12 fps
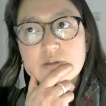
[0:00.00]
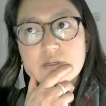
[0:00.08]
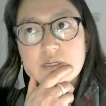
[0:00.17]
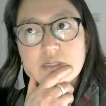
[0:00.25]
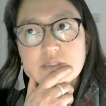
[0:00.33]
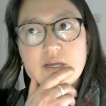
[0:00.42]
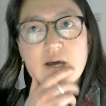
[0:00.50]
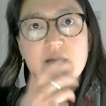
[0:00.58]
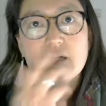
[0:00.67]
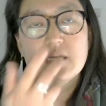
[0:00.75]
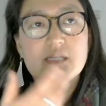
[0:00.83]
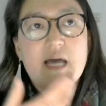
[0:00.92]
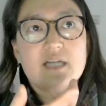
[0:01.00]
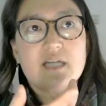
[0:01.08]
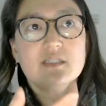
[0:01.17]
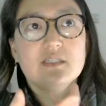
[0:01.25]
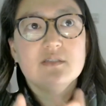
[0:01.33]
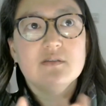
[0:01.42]
is
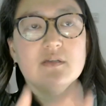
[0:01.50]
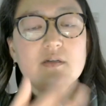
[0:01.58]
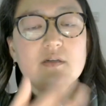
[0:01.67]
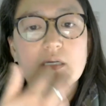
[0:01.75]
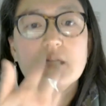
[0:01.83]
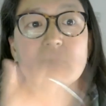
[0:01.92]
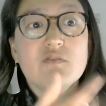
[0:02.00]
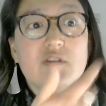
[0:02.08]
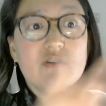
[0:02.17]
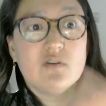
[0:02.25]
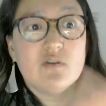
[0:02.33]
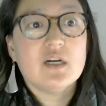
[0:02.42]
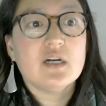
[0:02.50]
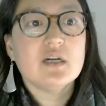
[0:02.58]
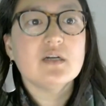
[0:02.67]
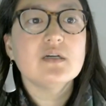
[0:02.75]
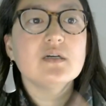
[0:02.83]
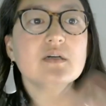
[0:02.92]
actually to the
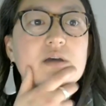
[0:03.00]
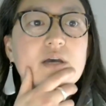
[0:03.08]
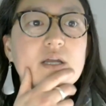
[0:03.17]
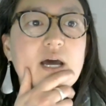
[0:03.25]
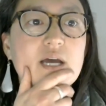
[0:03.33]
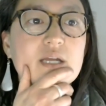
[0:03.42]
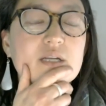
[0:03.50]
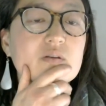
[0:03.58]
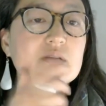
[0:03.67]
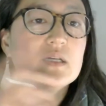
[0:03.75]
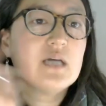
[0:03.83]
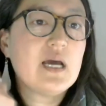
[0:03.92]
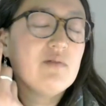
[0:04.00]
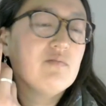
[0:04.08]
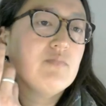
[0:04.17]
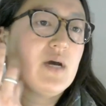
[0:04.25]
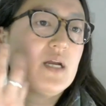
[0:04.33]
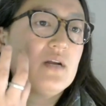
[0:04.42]
interviewer. And I don't think I
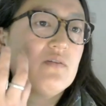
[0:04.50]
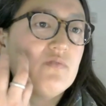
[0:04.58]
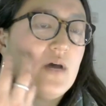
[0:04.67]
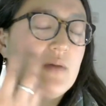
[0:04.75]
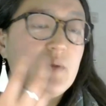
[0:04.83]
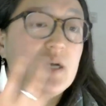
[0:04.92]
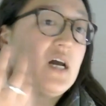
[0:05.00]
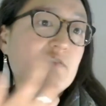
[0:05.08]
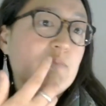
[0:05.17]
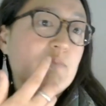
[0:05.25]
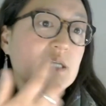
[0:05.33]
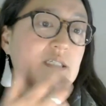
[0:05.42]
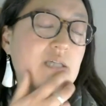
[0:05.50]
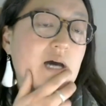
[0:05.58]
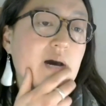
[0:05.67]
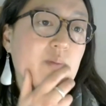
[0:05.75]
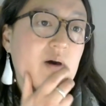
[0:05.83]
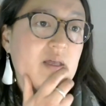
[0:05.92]
might not have picked
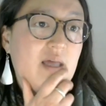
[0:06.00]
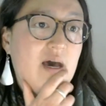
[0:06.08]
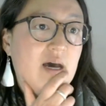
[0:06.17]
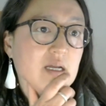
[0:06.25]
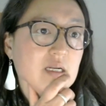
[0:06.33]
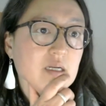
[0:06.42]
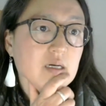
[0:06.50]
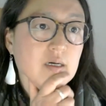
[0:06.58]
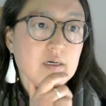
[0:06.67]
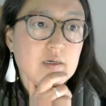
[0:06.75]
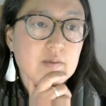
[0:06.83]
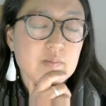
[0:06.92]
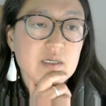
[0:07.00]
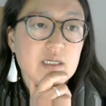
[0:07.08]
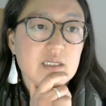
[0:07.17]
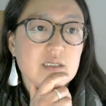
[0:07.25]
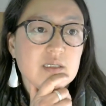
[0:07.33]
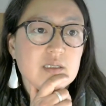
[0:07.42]
up on that.
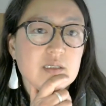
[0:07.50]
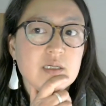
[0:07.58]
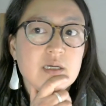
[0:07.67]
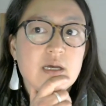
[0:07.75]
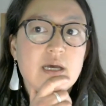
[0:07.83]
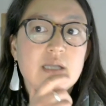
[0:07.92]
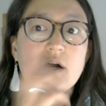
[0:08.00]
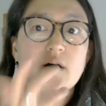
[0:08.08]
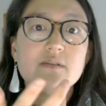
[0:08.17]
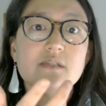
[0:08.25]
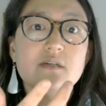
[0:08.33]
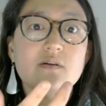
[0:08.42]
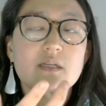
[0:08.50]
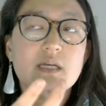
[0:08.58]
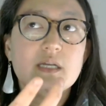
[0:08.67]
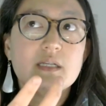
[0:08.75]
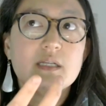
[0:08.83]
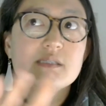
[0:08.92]
And also
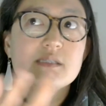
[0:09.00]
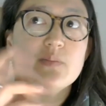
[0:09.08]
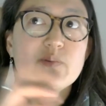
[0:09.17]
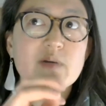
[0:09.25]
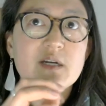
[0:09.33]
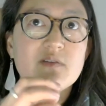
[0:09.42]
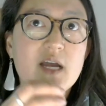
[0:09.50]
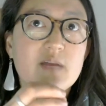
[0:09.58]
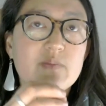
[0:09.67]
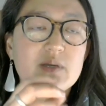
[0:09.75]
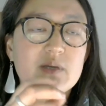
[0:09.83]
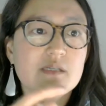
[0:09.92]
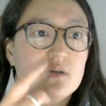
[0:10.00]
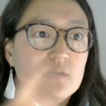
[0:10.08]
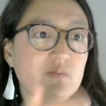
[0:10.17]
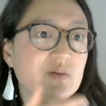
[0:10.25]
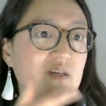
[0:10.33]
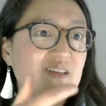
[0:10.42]
it's slippery, right? Because it
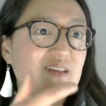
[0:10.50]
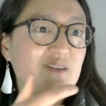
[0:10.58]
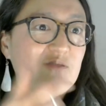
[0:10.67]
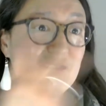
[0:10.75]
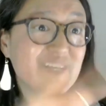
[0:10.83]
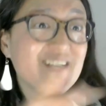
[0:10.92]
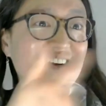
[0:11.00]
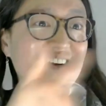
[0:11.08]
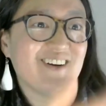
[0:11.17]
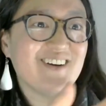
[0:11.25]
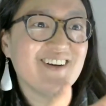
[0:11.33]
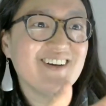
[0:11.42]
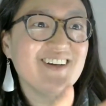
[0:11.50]
could be the reader,